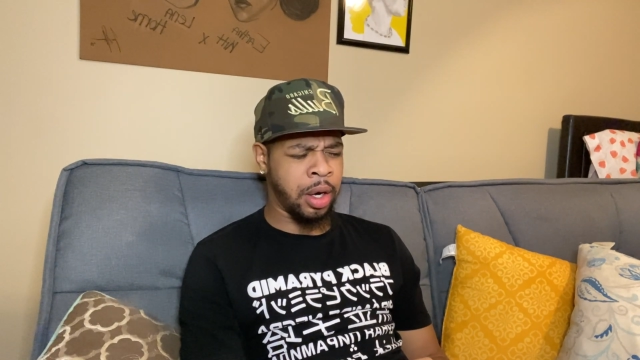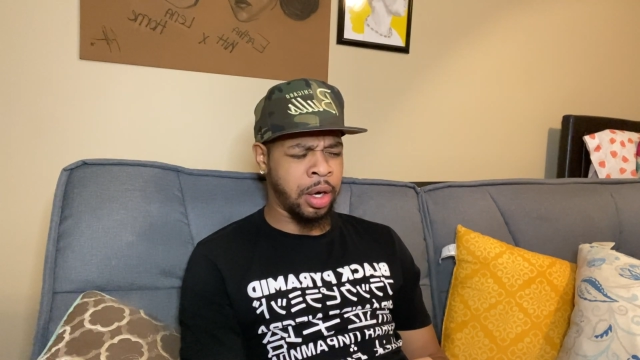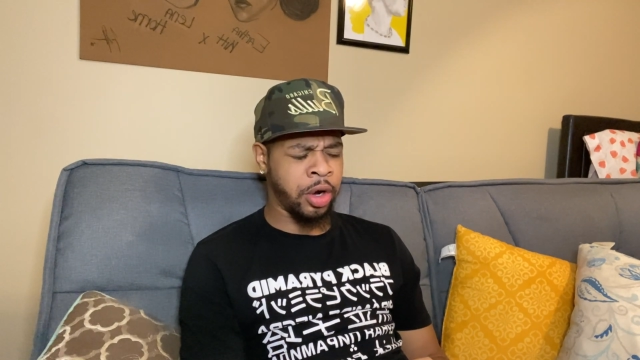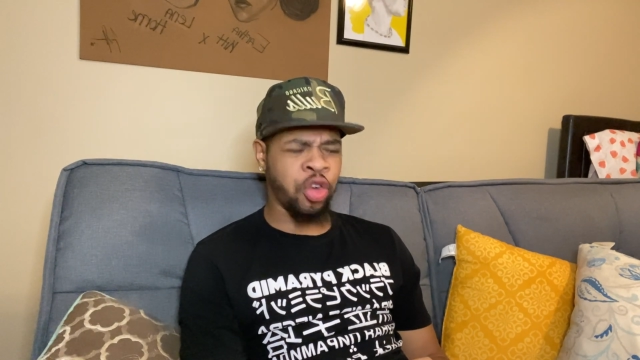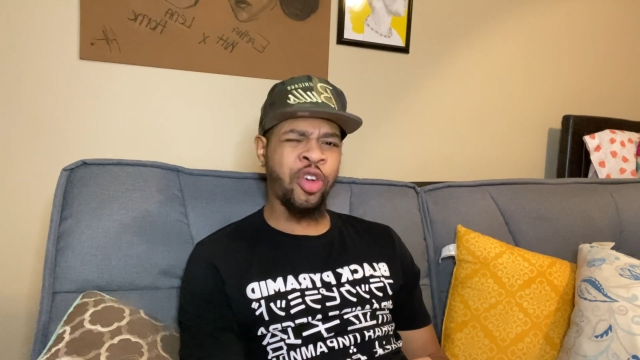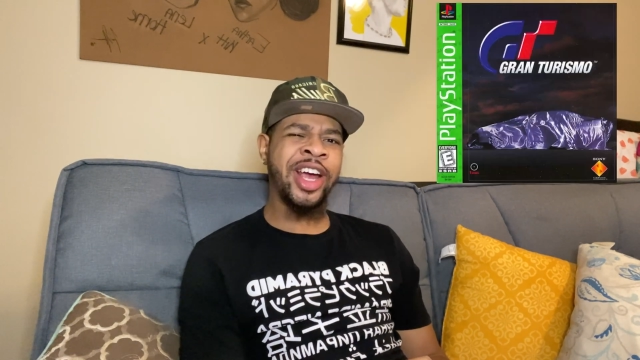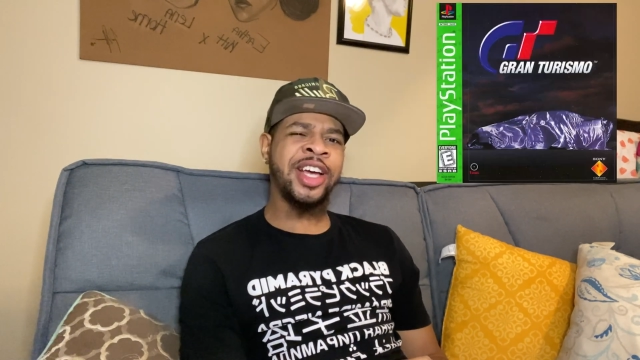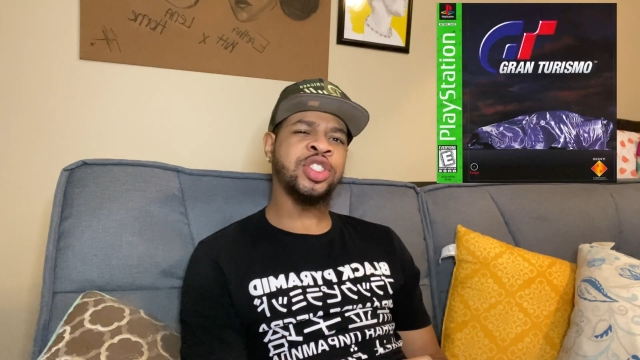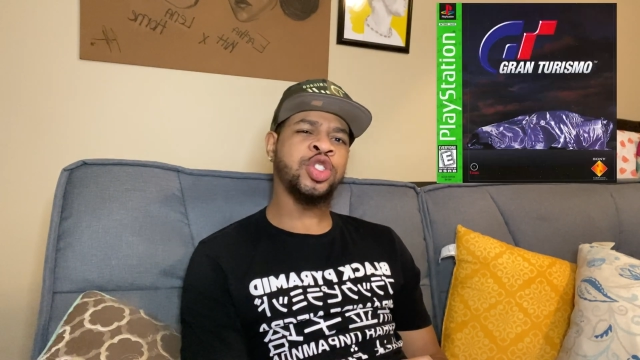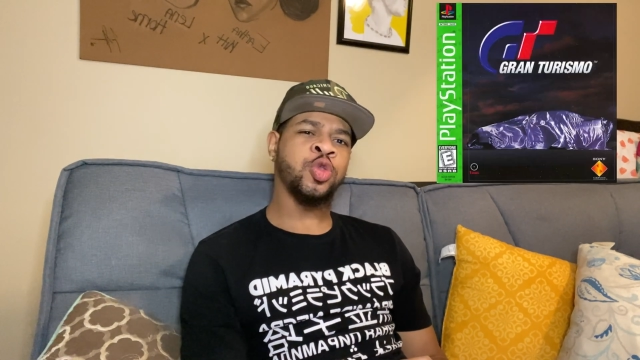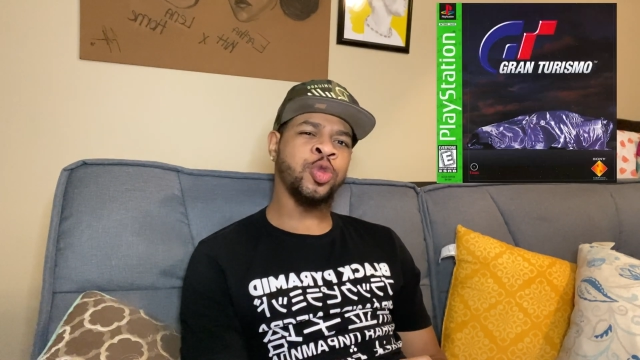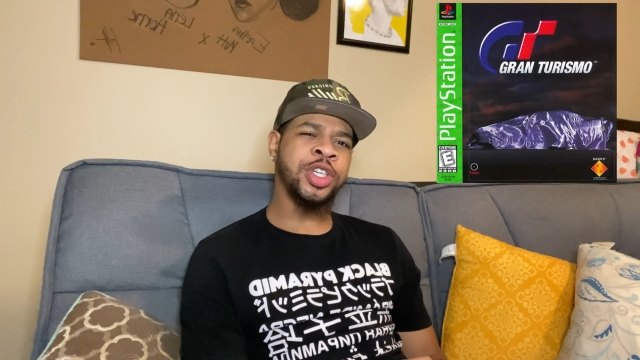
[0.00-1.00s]
Gran
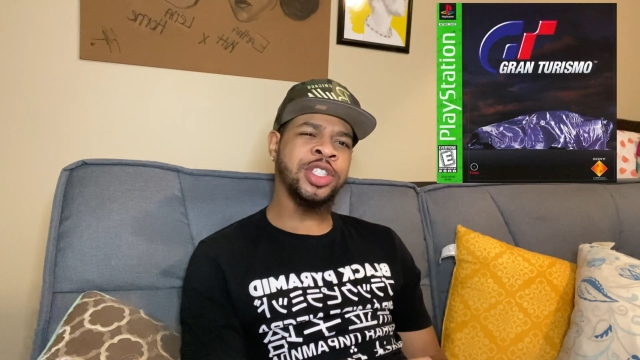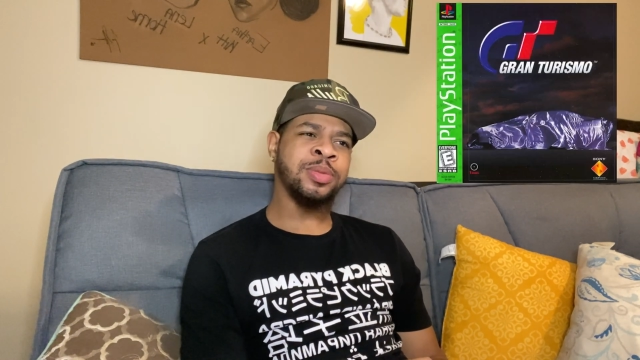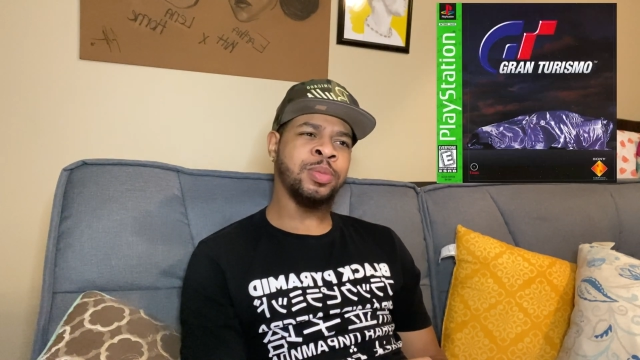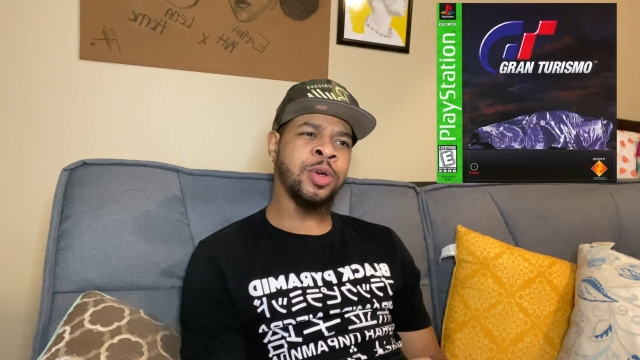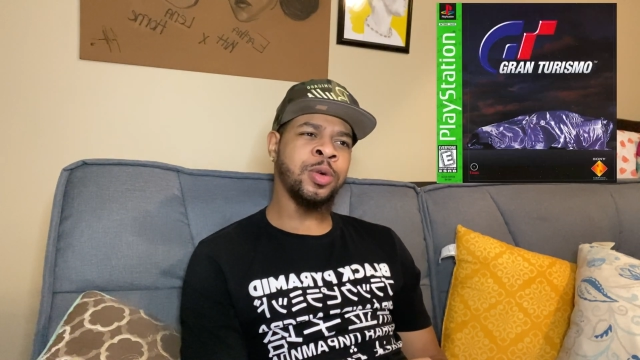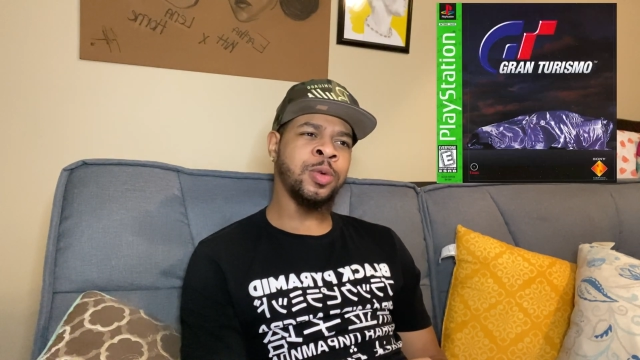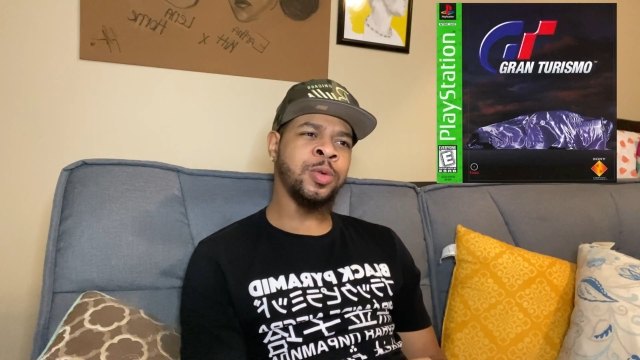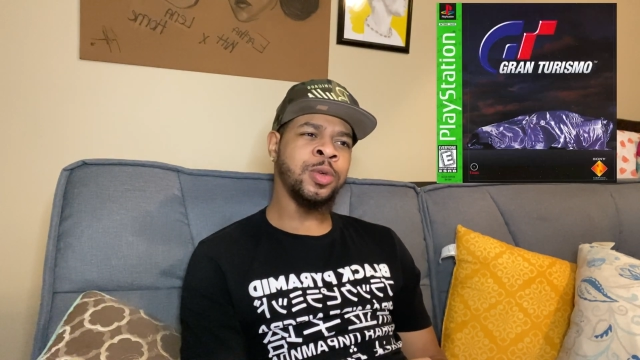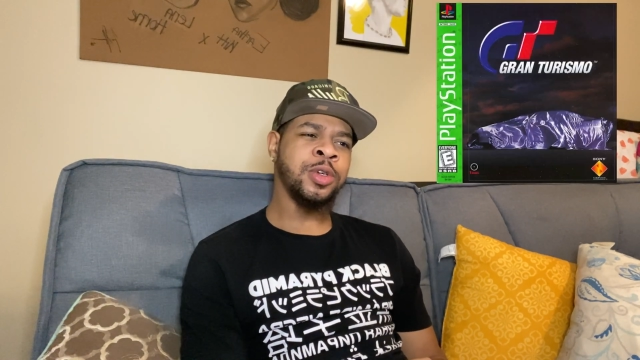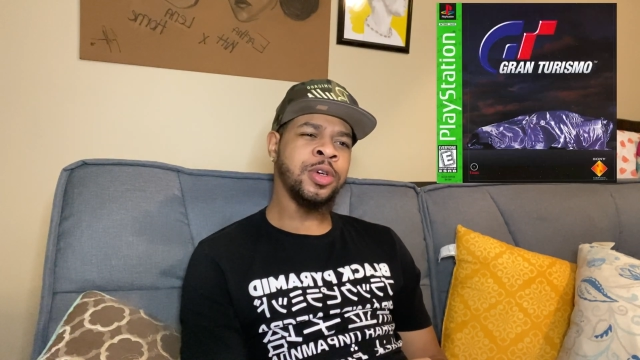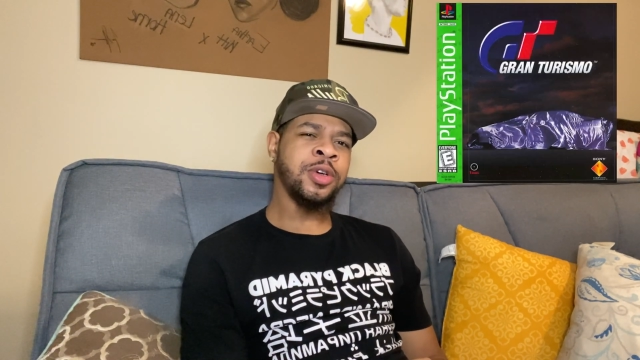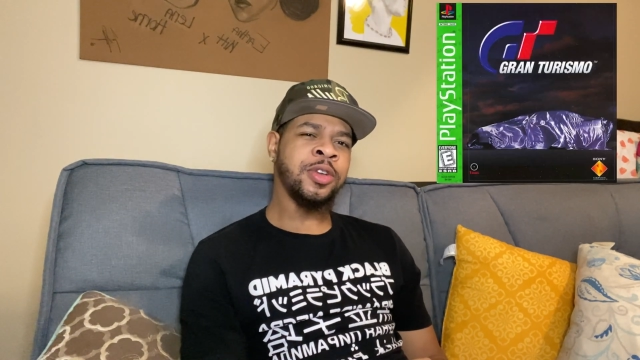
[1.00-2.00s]
Turismo,
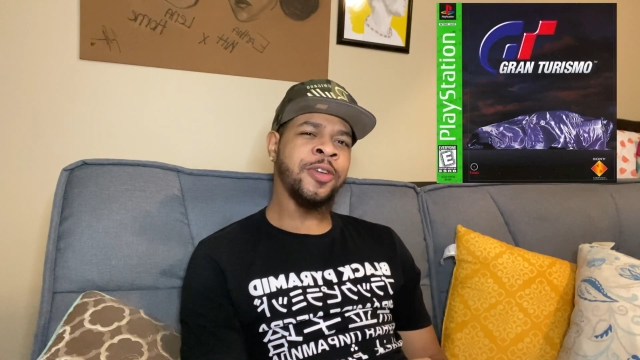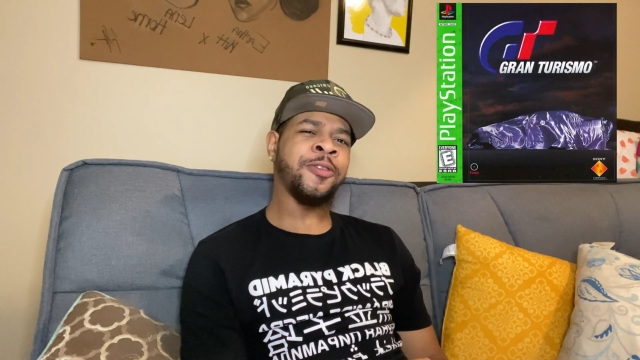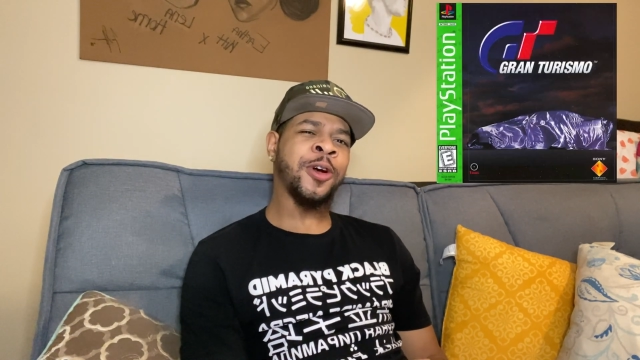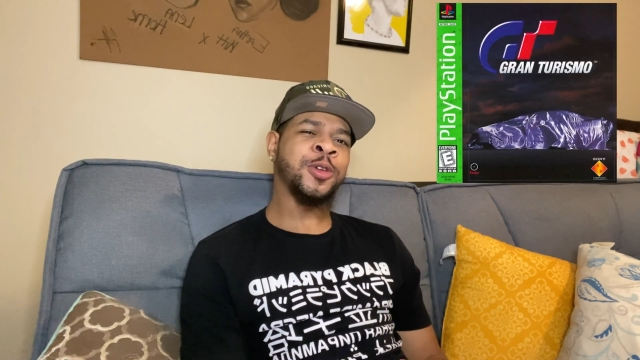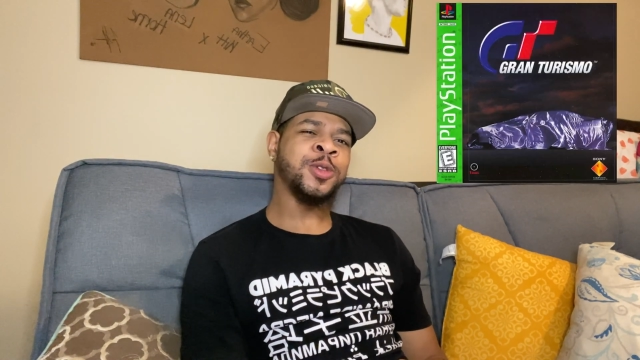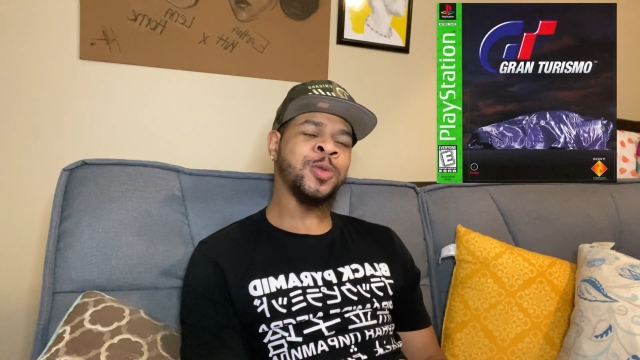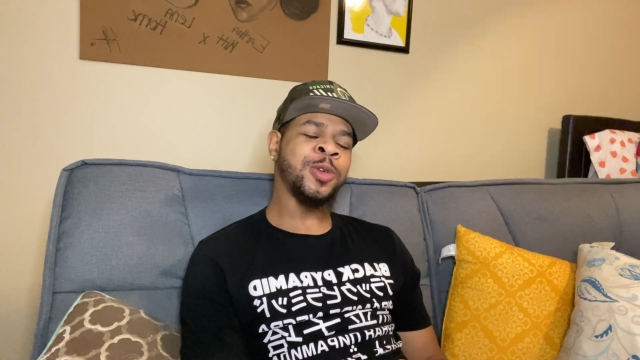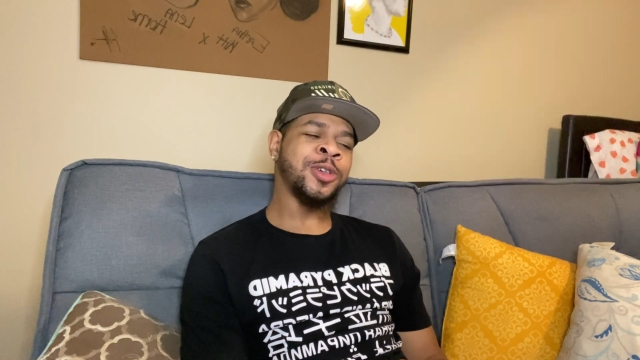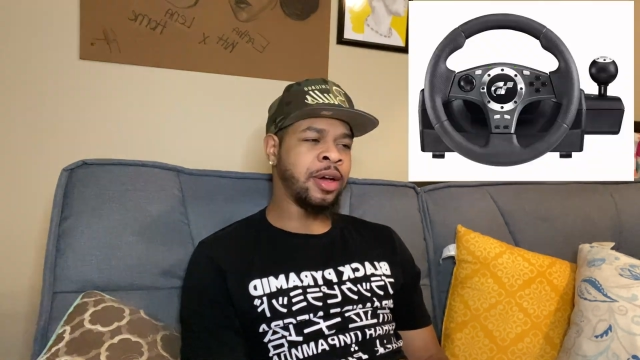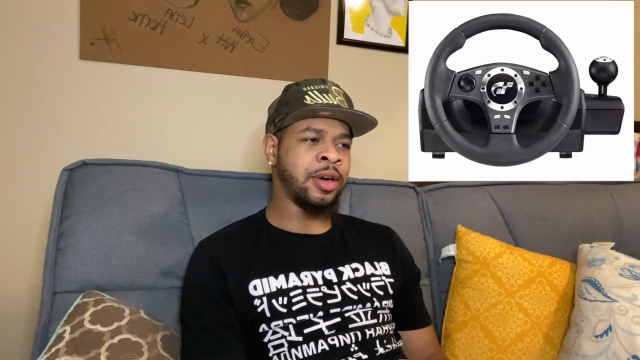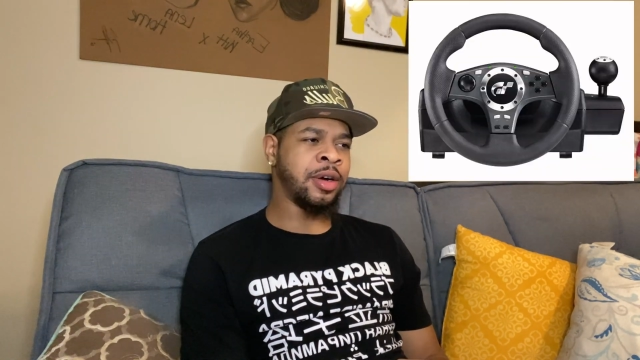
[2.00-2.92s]
the first one.